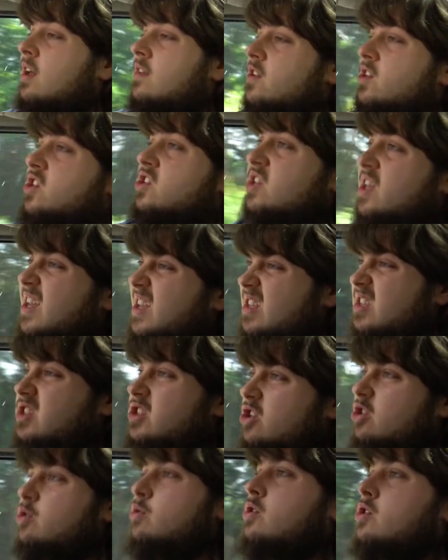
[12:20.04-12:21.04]
The seats
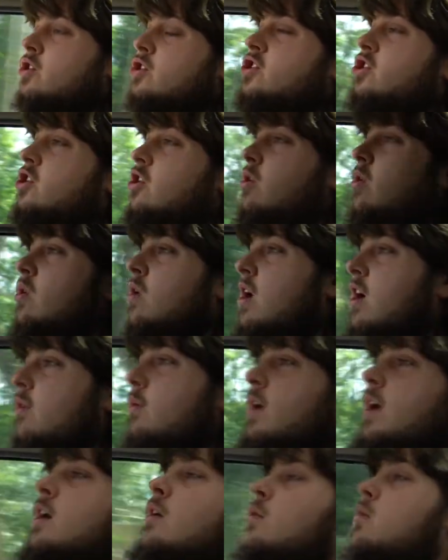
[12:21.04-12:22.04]
do cushion you quite
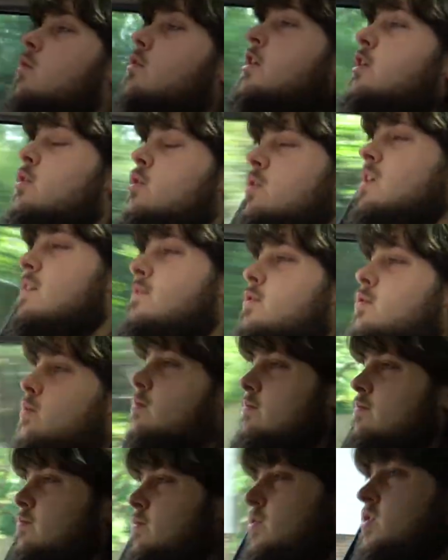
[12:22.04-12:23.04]
well, although whoever
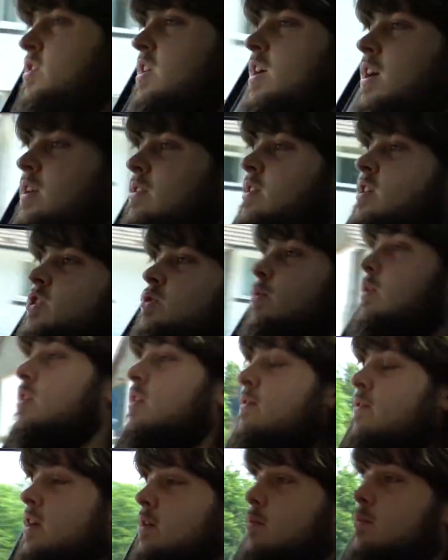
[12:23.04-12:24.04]
was sitting in this one, I
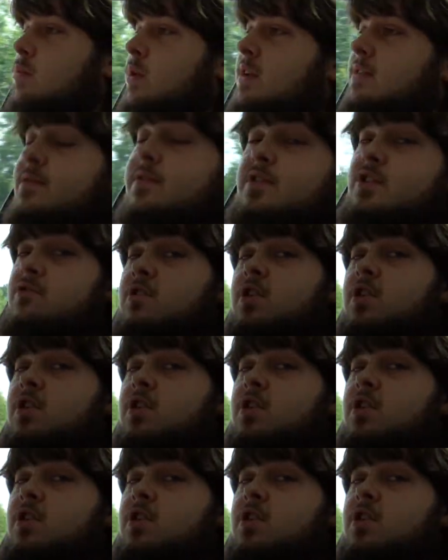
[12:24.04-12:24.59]
think, went for the